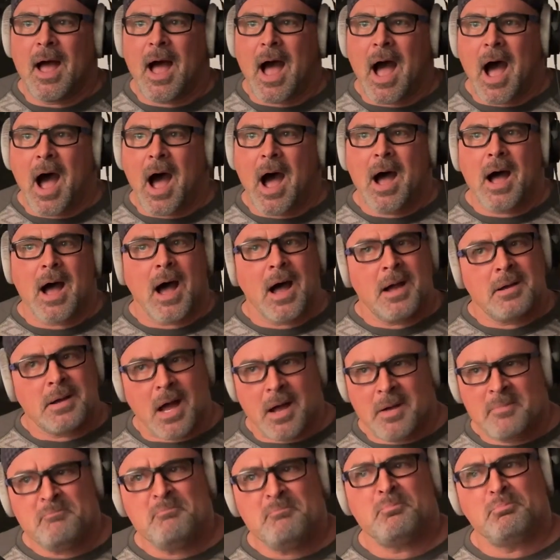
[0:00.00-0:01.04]

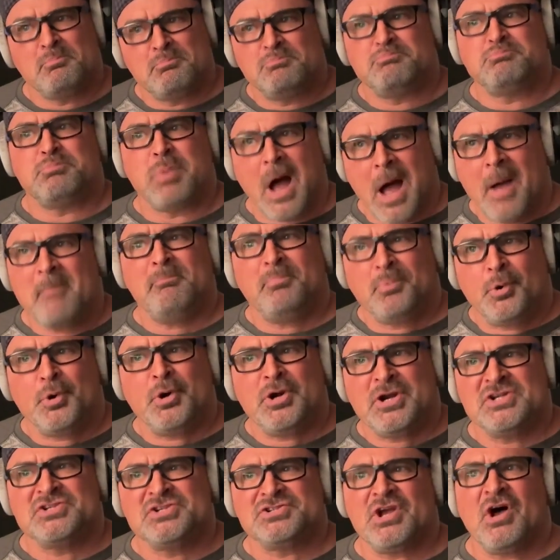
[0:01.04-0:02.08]
I'm
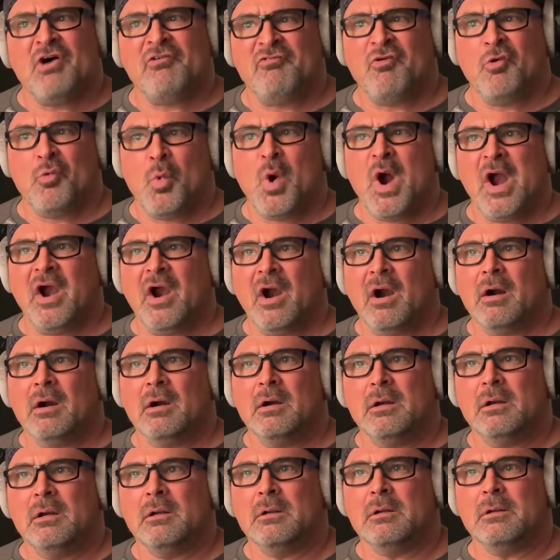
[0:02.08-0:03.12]
pretty self-aware.
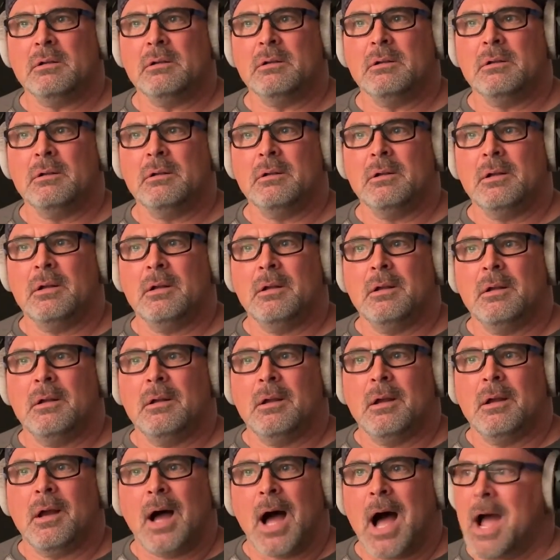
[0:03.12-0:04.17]

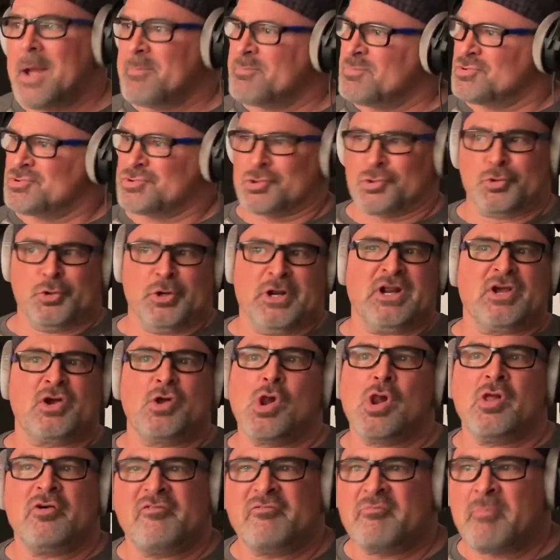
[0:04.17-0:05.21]
I'm as
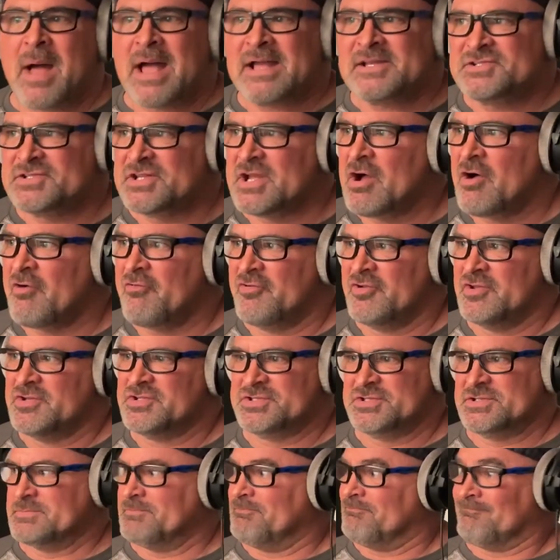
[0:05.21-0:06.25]
critical of myself
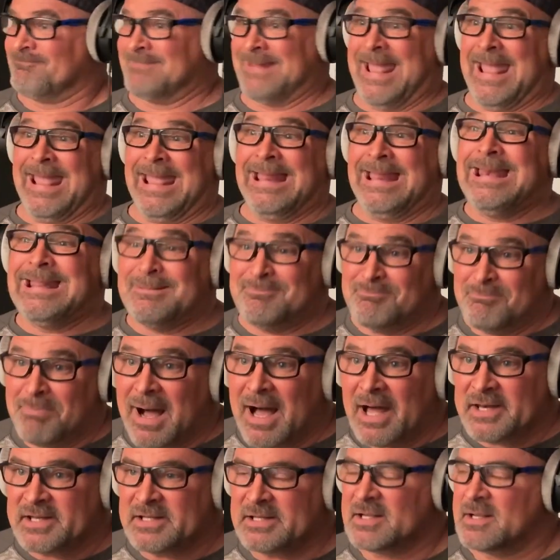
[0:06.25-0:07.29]
as
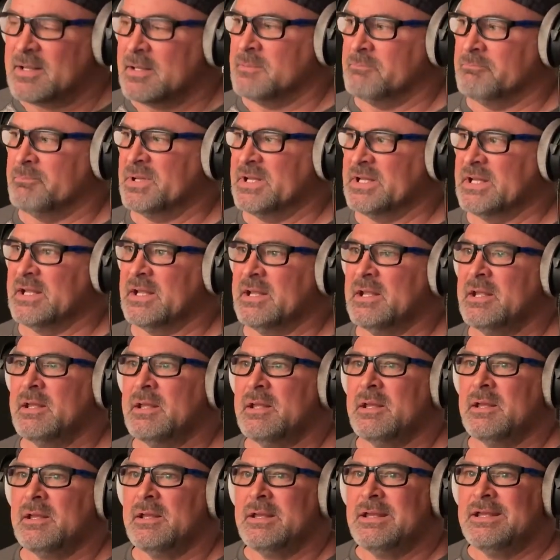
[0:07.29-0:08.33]
anybody can be.
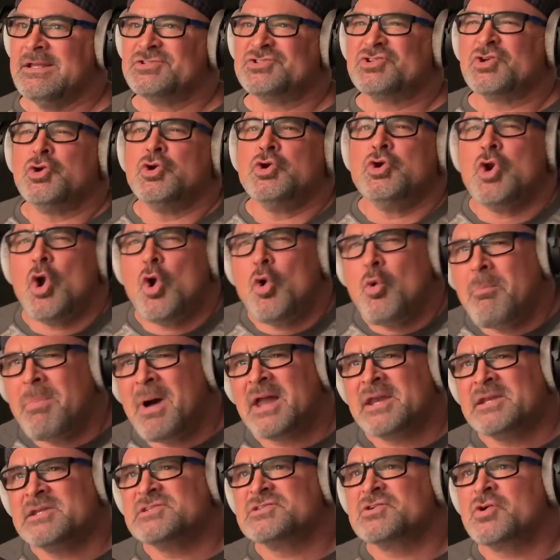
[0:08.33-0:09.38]
So
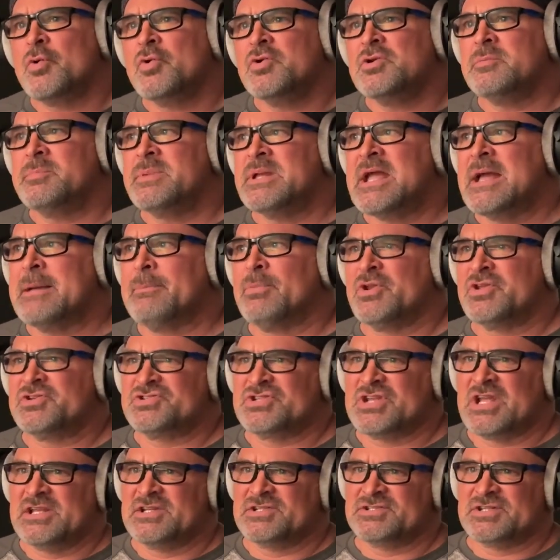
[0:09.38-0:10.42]
nobody's going to be able to
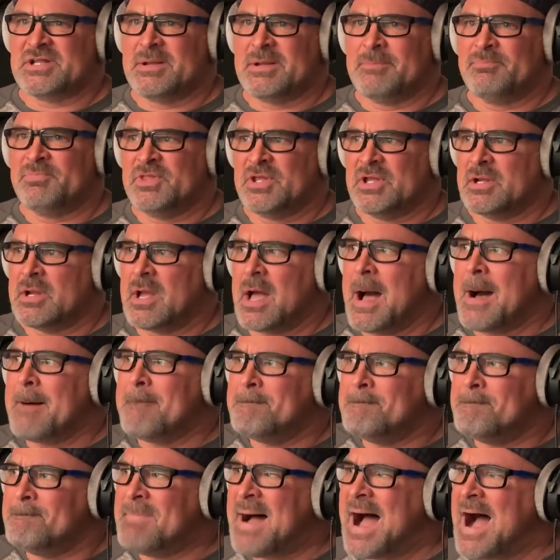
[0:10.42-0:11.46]
say something
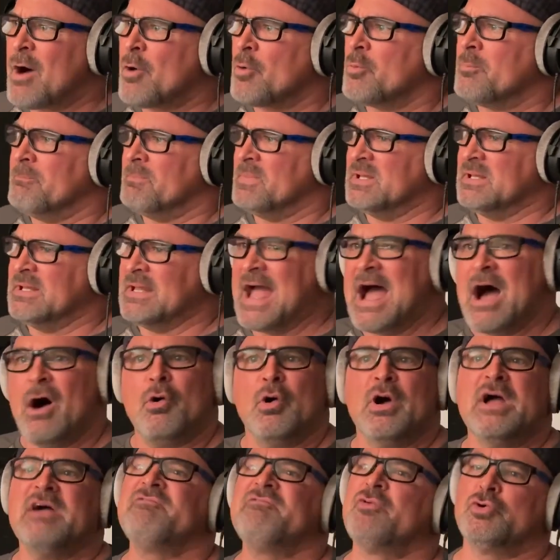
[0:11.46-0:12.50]
about me,
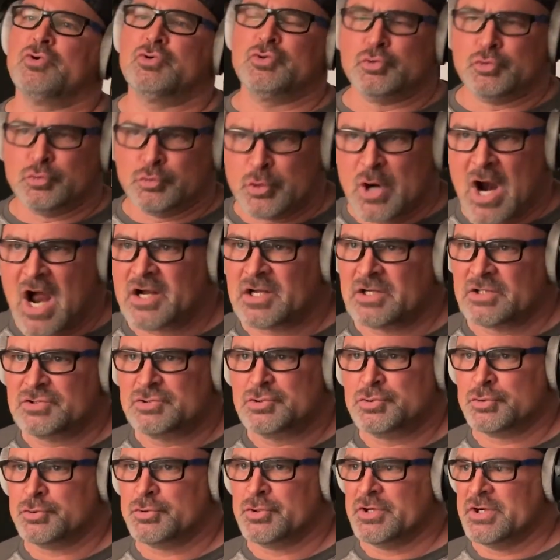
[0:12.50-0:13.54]
however
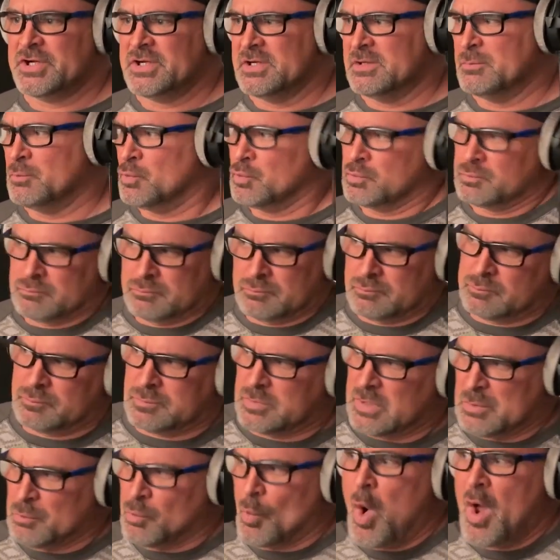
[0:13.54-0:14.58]
derogatory and
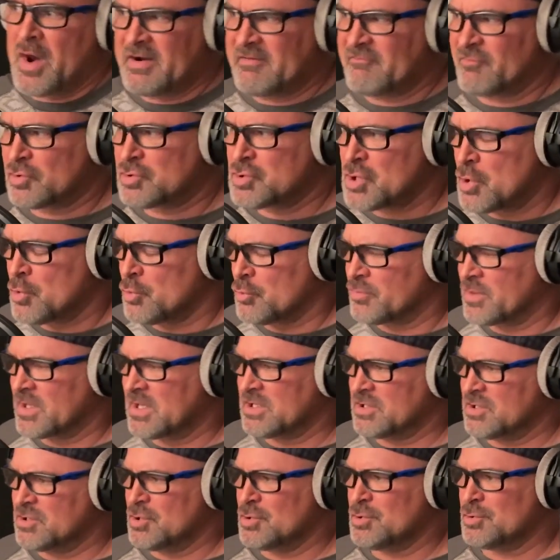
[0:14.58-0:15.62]
in whatever tone they
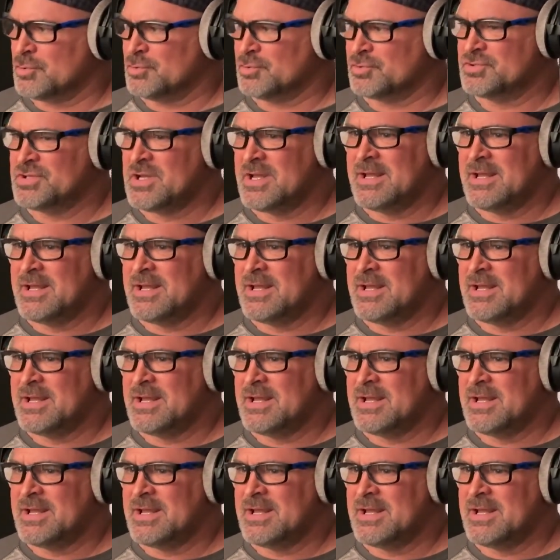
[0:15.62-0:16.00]
use,